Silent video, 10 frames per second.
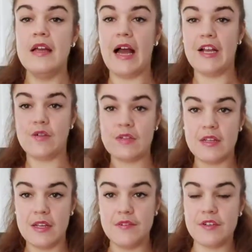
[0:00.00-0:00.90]
and your
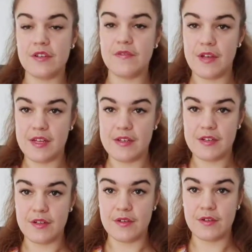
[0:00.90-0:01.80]
sleeves should fit
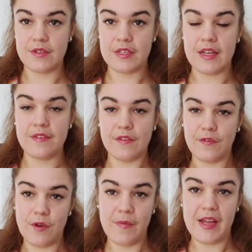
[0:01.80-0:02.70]
into your sleeves of
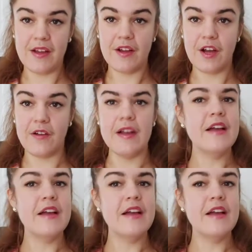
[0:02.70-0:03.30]
your main coat.